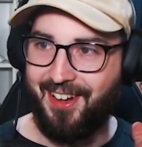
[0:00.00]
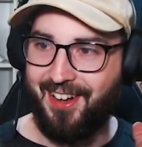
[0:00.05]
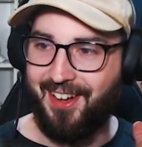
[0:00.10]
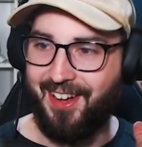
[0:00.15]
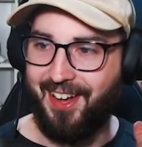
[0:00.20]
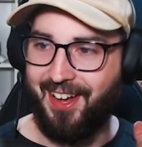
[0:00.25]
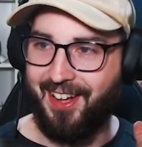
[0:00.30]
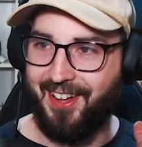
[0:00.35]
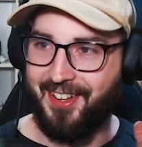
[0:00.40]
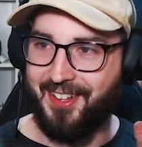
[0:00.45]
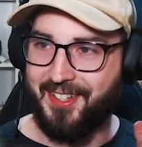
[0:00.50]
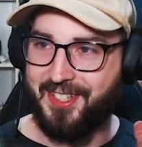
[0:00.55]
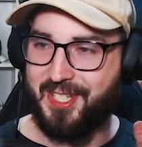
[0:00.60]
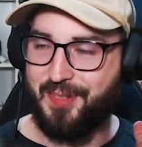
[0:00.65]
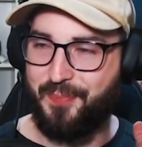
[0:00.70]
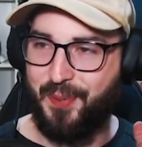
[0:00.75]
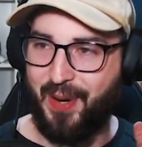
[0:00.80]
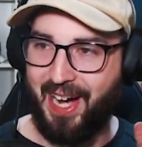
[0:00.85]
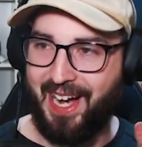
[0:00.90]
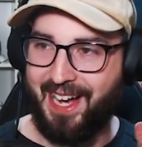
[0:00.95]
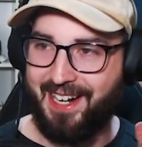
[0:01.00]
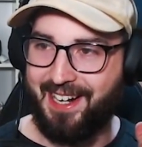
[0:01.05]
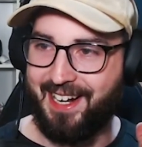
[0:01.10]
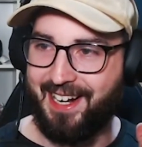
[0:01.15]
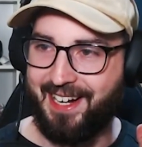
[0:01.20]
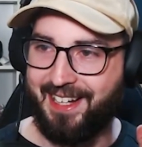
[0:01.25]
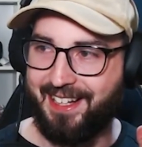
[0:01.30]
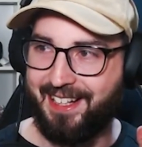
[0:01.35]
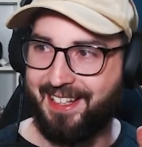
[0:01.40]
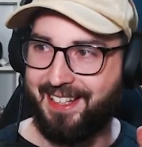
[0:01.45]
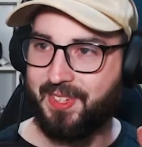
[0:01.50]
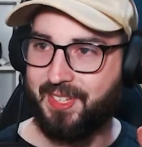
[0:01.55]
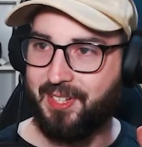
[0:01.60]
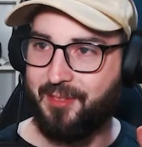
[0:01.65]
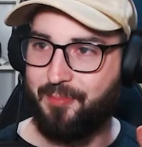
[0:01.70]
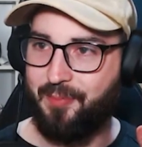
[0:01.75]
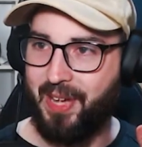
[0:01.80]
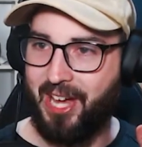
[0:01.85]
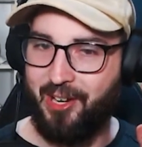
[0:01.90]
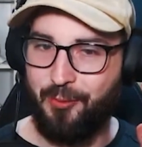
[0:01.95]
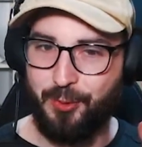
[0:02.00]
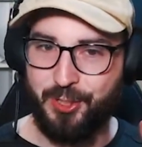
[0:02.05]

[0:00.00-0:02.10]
Hell Spider! Man